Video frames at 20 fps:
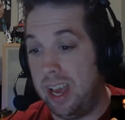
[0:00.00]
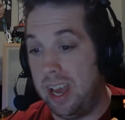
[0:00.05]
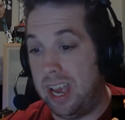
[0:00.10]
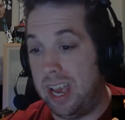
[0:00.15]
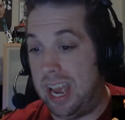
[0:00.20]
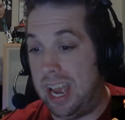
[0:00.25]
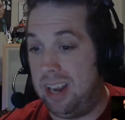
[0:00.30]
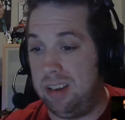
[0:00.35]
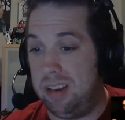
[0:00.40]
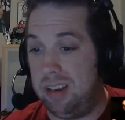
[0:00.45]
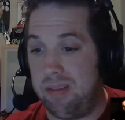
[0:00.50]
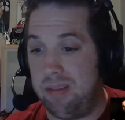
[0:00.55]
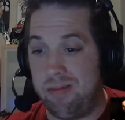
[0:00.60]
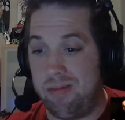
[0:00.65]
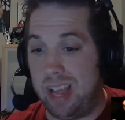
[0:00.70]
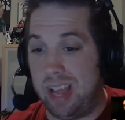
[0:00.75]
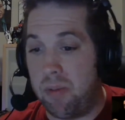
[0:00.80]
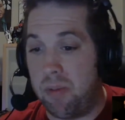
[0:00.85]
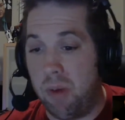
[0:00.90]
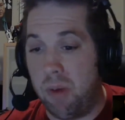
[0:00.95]
And
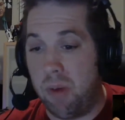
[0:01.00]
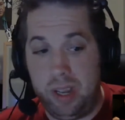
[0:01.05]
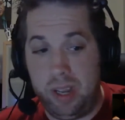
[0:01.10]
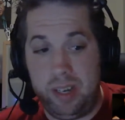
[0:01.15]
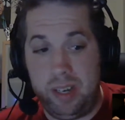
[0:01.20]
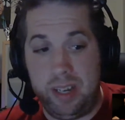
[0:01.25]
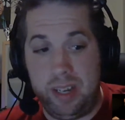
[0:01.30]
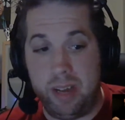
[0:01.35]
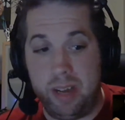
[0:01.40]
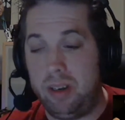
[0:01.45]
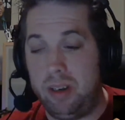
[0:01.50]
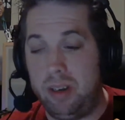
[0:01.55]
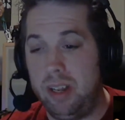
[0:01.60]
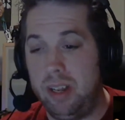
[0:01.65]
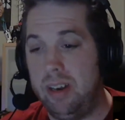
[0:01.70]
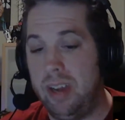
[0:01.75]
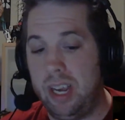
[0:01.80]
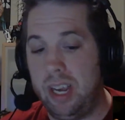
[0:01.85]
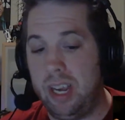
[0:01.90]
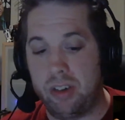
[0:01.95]
like what we did
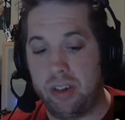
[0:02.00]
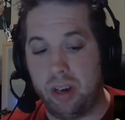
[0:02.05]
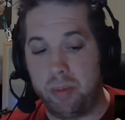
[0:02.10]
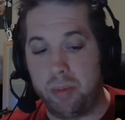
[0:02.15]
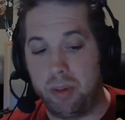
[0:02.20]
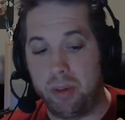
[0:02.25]
a day trip.